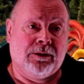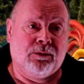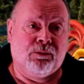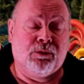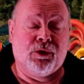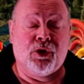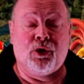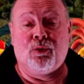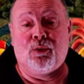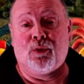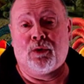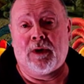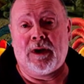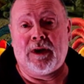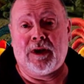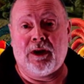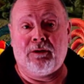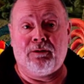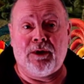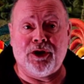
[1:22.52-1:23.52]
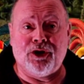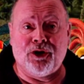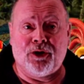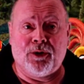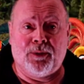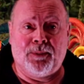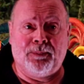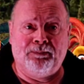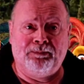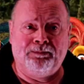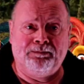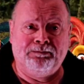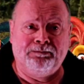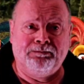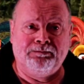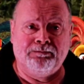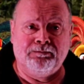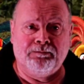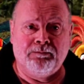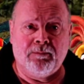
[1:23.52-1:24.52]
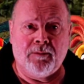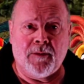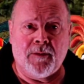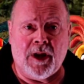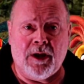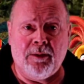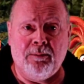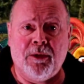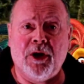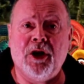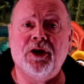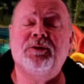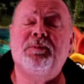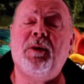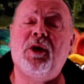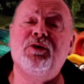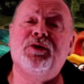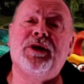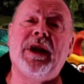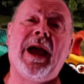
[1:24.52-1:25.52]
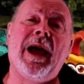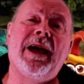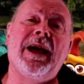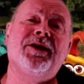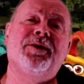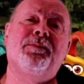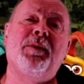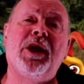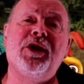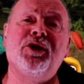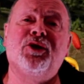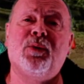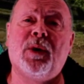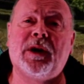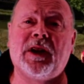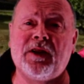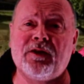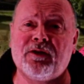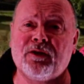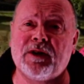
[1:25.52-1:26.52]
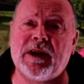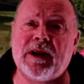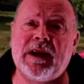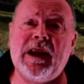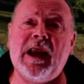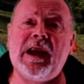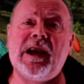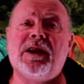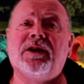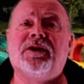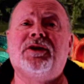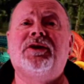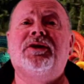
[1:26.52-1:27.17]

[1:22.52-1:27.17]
who were in the original. But I suppose it has been 23 years,